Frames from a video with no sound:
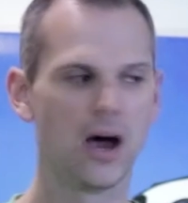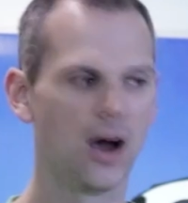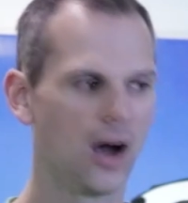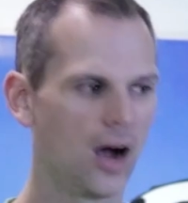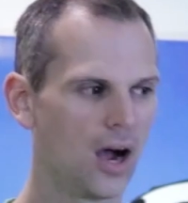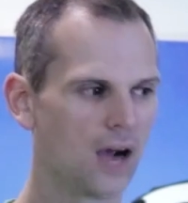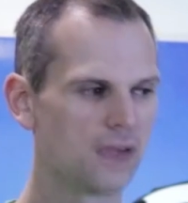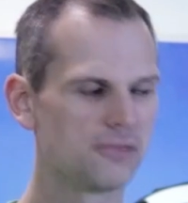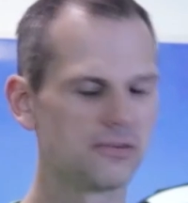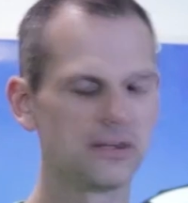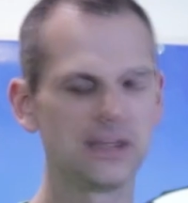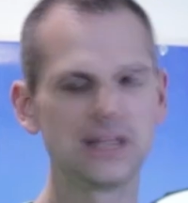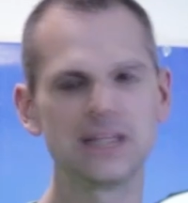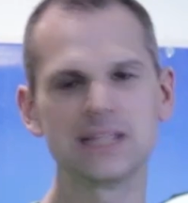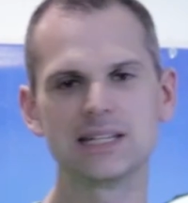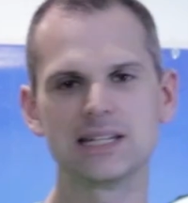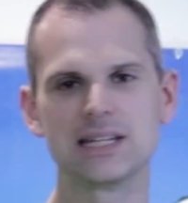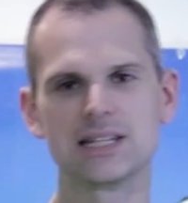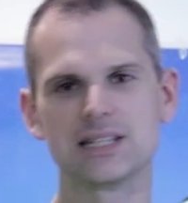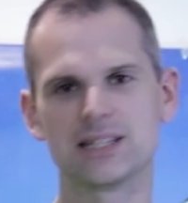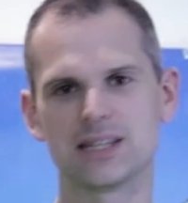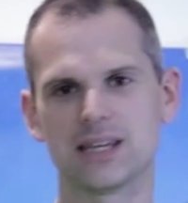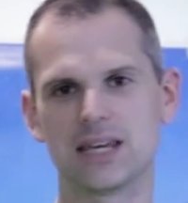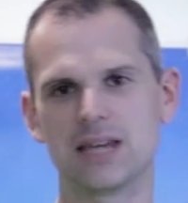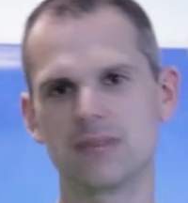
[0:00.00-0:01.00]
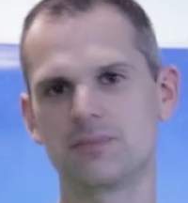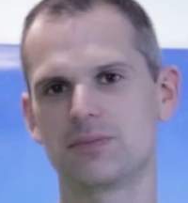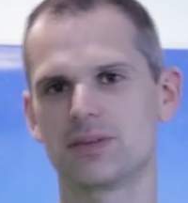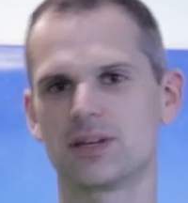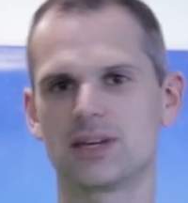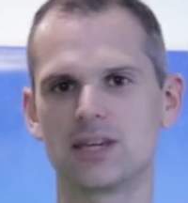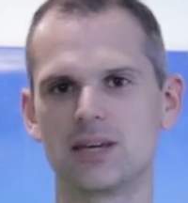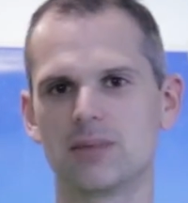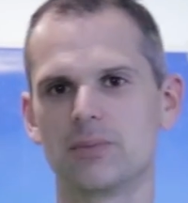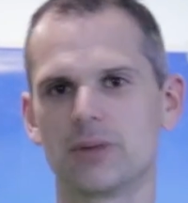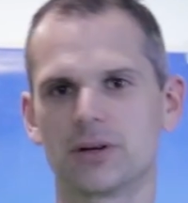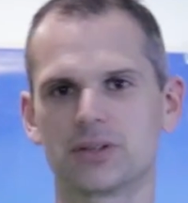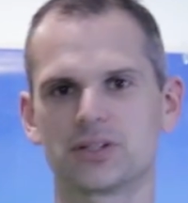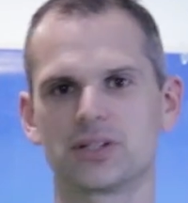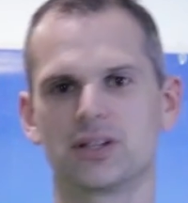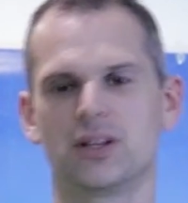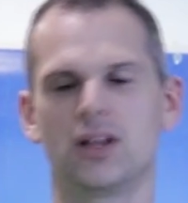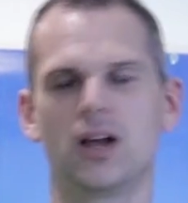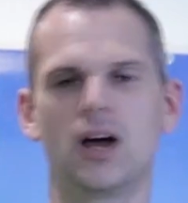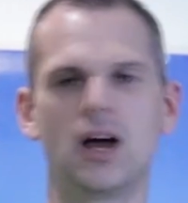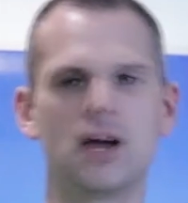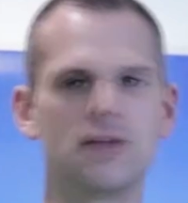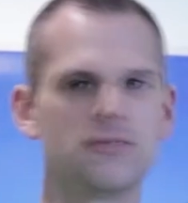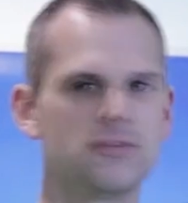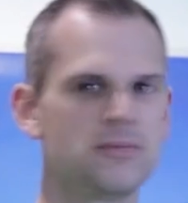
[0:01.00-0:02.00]
I really need to keep the gearbox
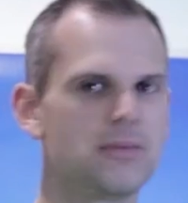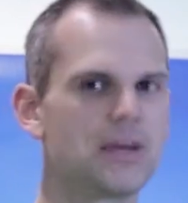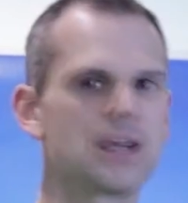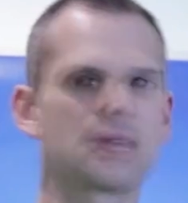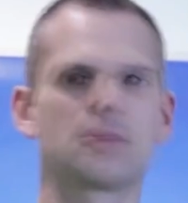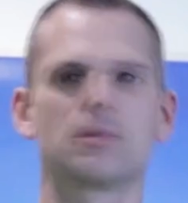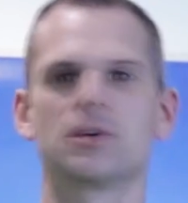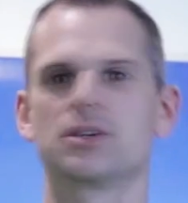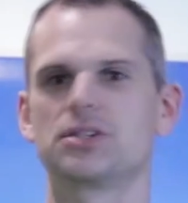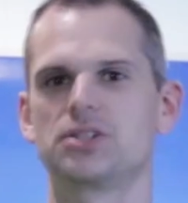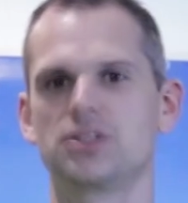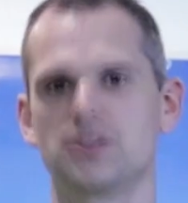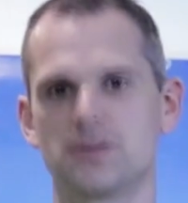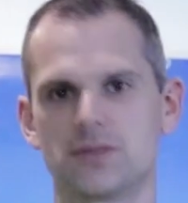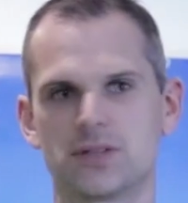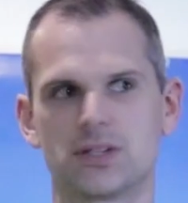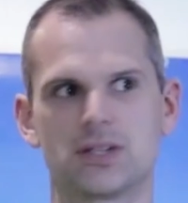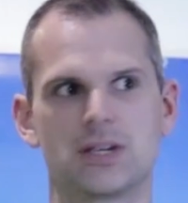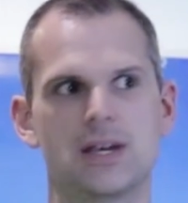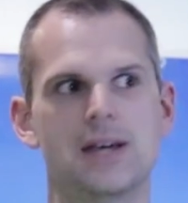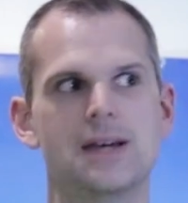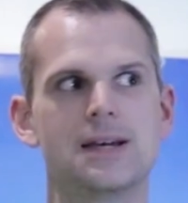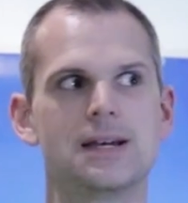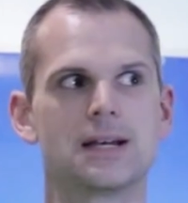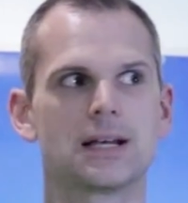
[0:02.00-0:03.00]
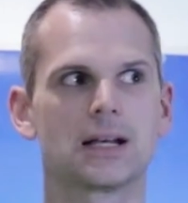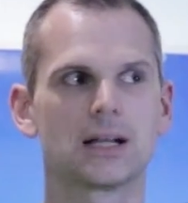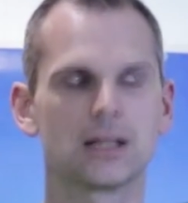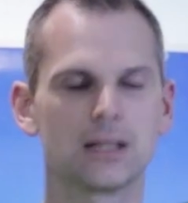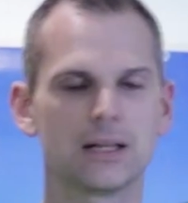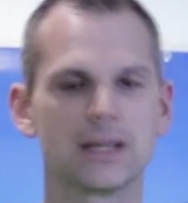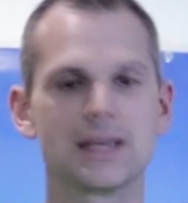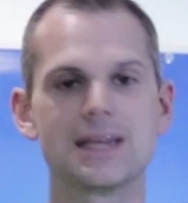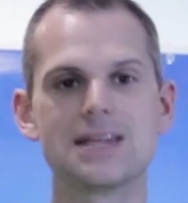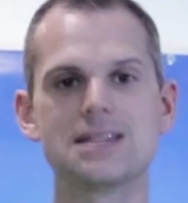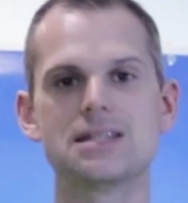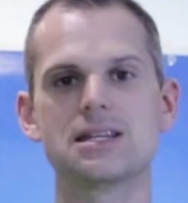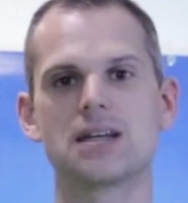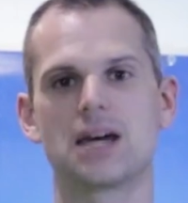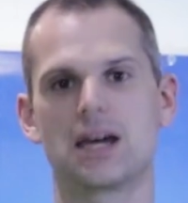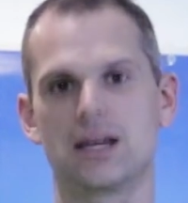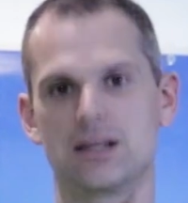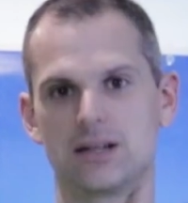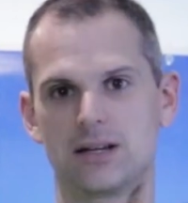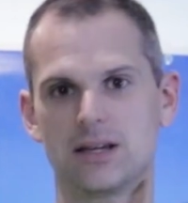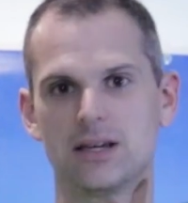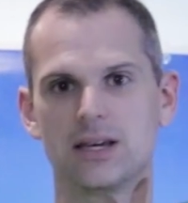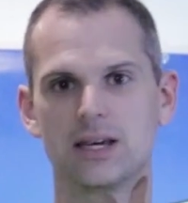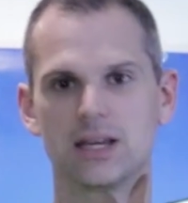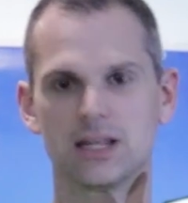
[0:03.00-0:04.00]
alive and make my shifts clean
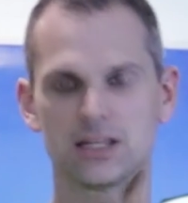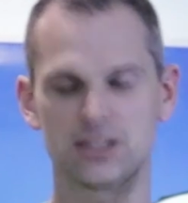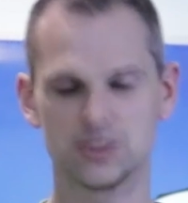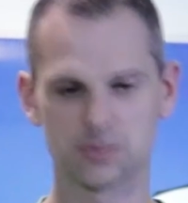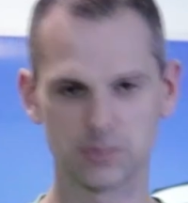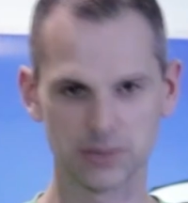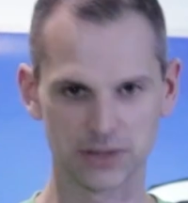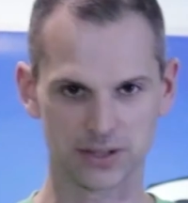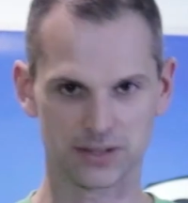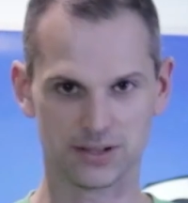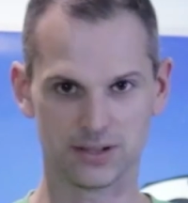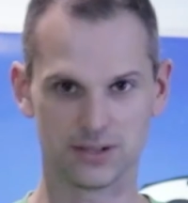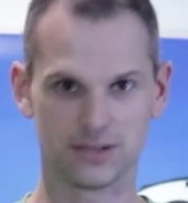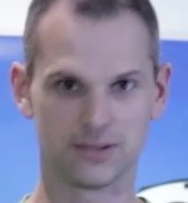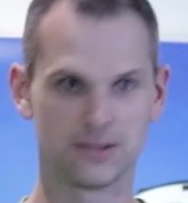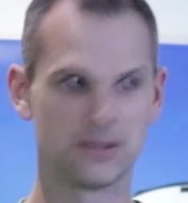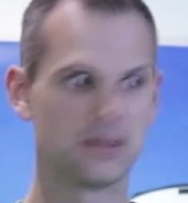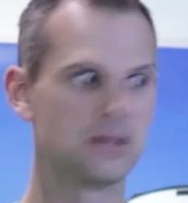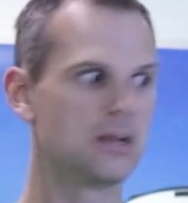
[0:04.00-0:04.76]
and explicit.